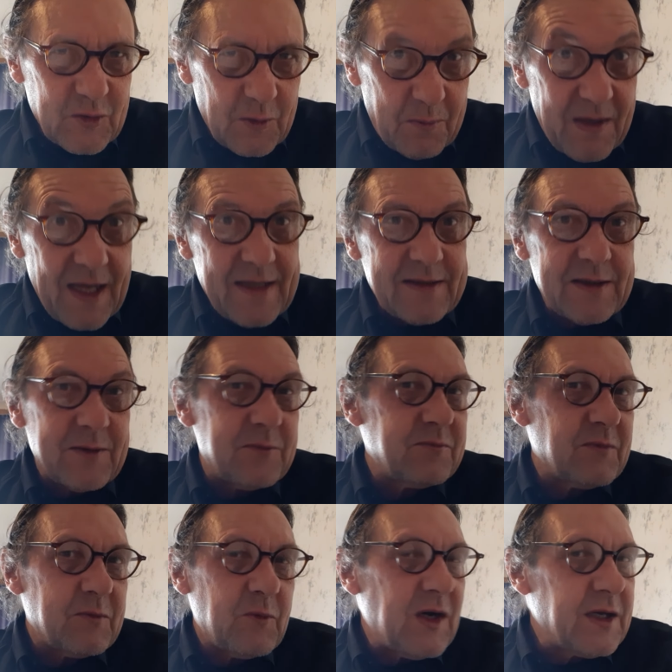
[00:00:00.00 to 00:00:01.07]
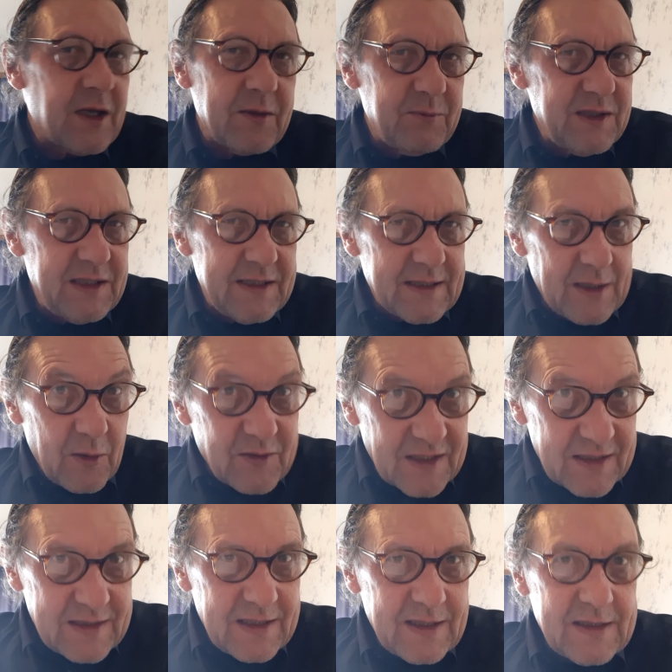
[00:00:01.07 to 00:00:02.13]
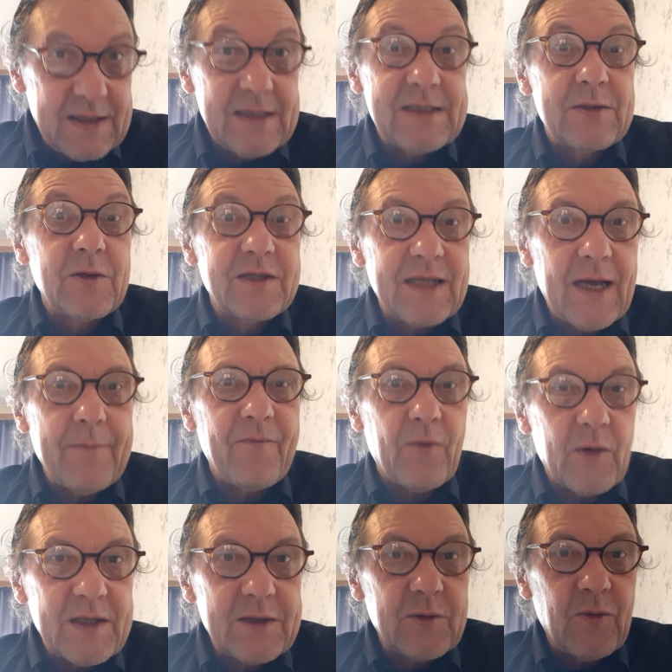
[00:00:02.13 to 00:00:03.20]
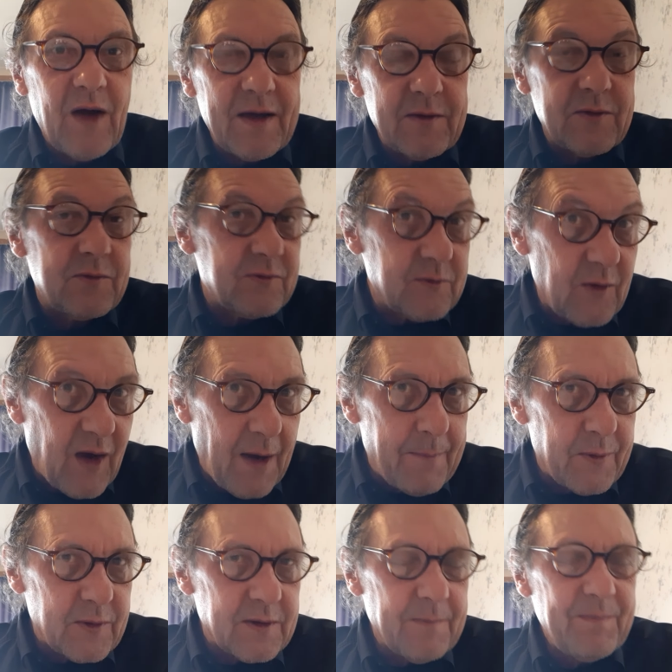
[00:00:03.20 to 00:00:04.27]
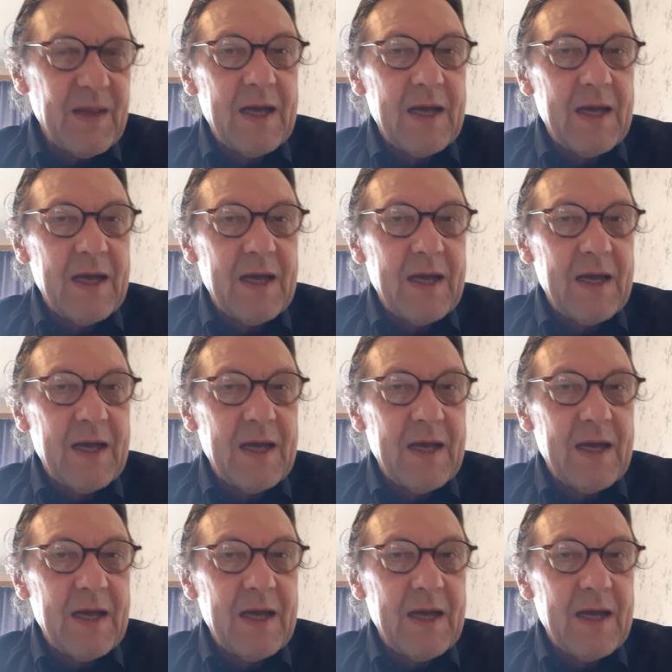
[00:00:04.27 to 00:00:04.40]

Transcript: the plans will not be disclosed until it is the time for it to happen.